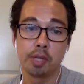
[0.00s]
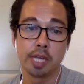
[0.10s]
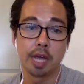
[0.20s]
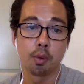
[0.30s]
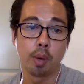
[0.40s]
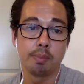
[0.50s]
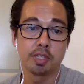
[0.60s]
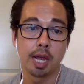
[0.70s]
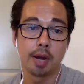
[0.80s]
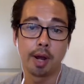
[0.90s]
out the
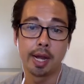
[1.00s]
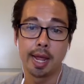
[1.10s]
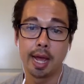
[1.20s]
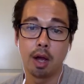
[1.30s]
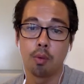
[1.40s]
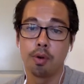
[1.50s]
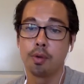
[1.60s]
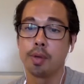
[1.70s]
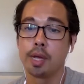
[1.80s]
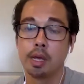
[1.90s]
website right now. We're
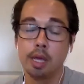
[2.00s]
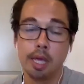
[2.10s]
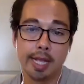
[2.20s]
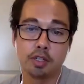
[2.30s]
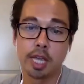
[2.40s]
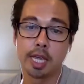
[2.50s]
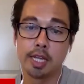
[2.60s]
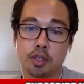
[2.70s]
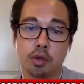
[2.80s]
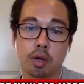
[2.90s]
doing
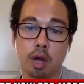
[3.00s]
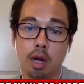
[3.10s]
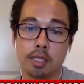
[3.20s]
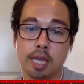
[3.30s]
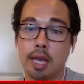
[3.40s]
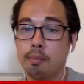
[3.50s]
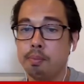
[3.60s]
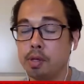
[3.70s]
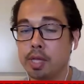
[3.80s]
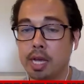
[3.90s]
educational
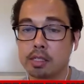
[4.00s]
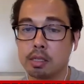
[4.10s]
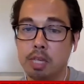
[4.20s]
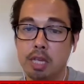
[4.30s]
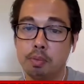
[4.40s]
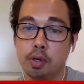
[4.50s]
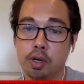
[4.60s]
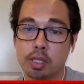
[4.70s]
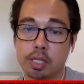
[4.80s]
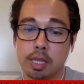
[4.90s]
content, building out some
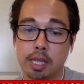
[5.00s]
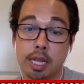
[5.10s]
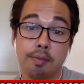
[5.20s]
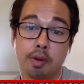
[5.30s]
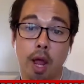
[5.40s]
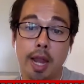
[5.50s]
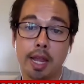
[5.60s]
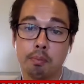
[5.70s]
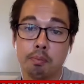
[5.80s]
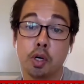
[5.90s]
ebooks, and then even
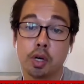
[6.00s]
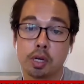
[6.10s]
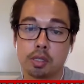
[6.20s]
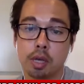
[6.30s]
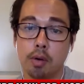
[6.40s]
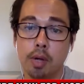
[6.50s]
writing a book. So